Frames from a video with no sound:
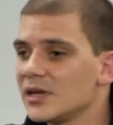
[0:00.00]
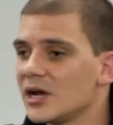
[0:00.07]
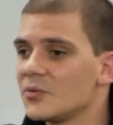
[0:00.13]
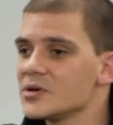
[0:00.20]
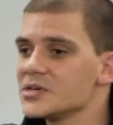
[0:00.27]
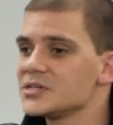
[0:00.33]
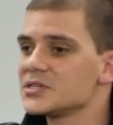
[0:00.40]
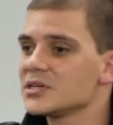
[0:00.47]
There
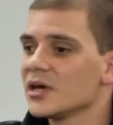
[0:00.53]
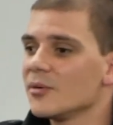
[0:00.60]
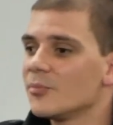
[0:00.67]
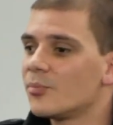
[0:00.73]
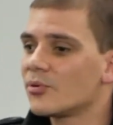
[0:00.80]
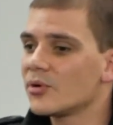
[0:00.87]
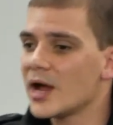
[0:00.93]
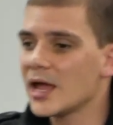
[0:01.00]
was
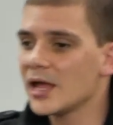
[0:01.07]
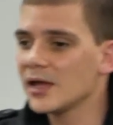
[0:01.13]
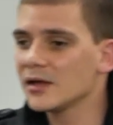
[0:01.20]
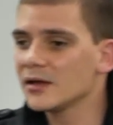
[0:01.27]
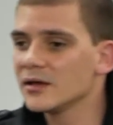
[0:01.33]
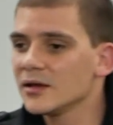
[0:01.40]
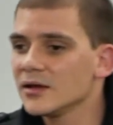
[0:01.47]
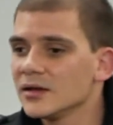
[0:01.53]

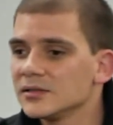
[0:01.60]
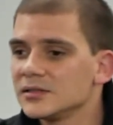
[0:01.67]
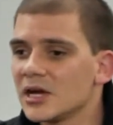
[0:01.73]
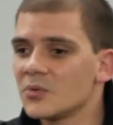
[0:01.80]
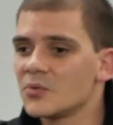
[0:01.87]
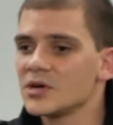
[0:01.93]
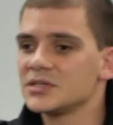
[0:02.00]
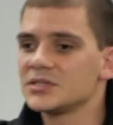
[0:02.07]
praying,
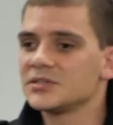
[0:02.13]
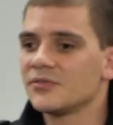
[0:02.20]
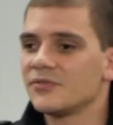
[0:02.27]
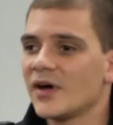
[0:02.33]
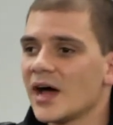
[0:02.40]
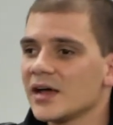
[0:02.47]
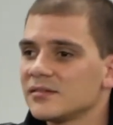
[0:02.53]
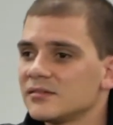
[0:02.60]
there was
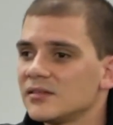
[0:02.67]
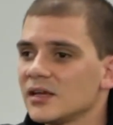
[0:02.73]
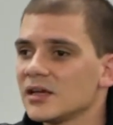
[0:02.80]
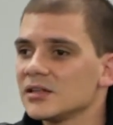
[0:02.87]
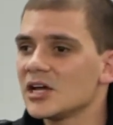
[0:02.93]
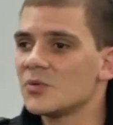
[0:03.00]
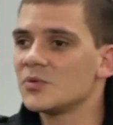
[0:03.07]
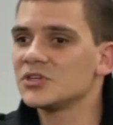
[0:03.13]
fasting,
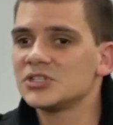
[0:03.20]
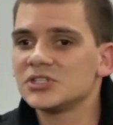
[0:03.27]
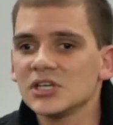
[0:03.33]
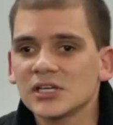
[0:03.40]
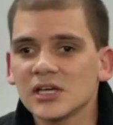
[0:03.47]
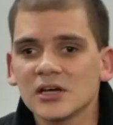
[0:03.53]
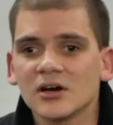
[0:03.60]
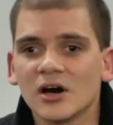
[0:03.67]
and they were
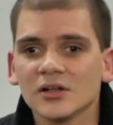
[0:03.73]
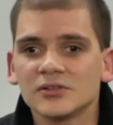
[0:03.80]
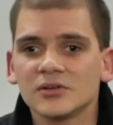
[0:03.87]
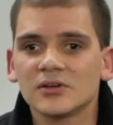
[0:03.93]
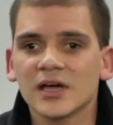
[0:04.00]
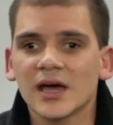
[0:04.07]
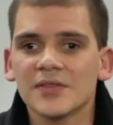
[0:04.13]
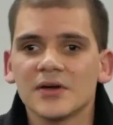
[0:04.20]
seeking God
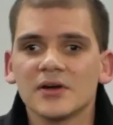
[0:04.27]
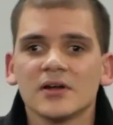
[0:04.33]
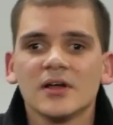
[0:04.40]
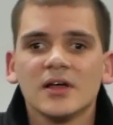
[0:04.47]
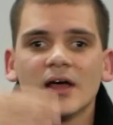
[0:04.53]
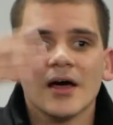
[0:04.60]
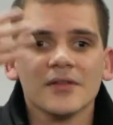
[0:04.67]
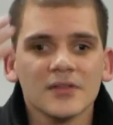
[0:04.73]
together,
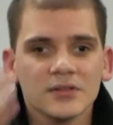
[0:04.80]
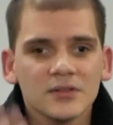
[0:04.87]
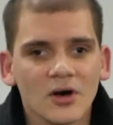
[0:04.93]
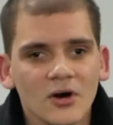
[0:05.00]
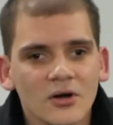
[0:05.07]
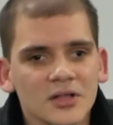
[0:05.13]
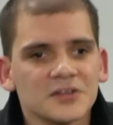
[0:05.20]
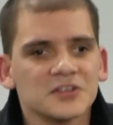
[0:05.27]
and then the
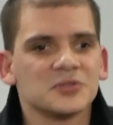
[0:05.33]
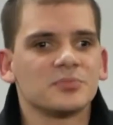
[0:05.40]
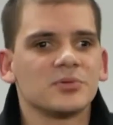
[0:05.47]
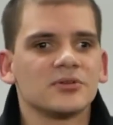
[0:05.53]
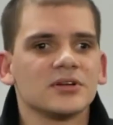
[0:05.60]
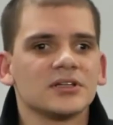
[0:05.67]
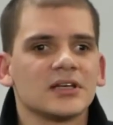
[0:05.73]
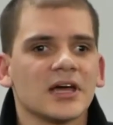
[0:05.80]
Holy
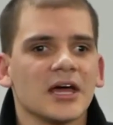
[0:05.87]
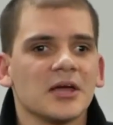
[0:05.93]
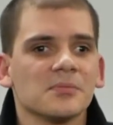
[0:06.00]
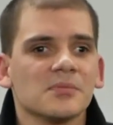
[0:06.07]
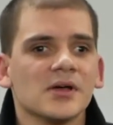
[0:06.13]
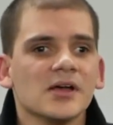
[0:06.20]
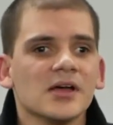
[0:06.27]
Spirit came.